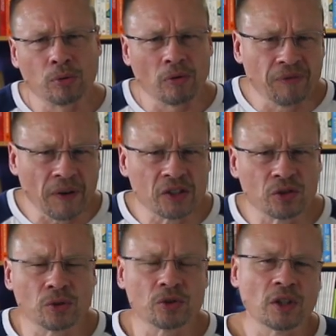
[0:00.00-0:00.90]

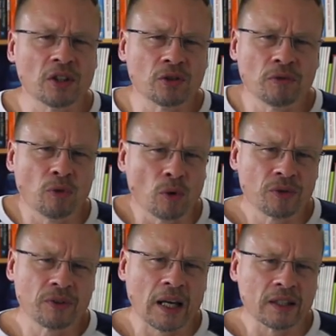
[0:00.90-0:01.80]
professors and so
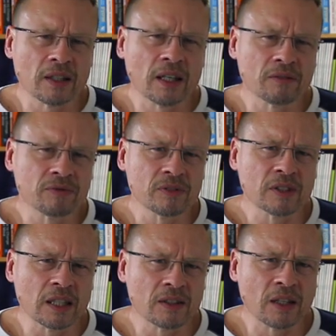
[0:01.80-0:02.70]
forth
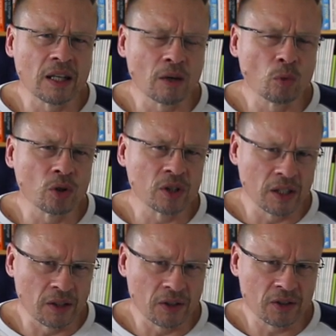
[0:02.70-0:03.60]
that are
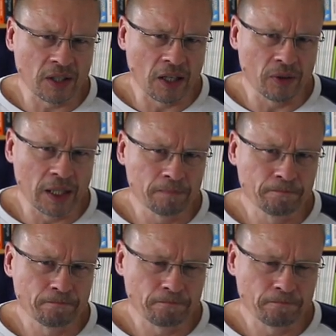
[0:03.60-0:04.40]
working in this area.